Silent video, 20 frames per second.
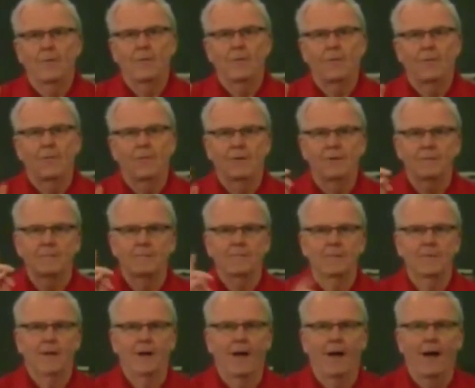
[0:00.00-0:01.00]
Well,
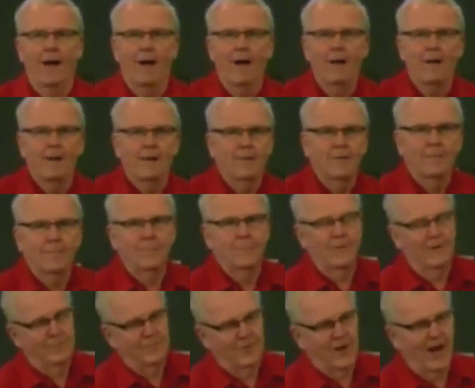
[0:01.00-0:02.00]

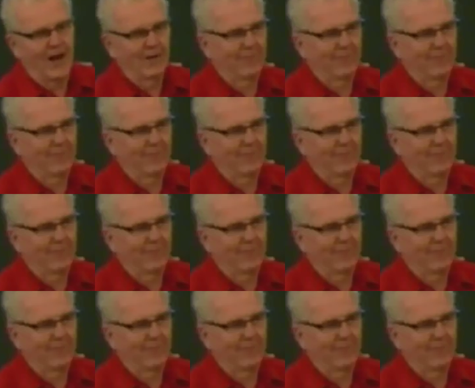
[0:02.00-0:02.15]
we've kind of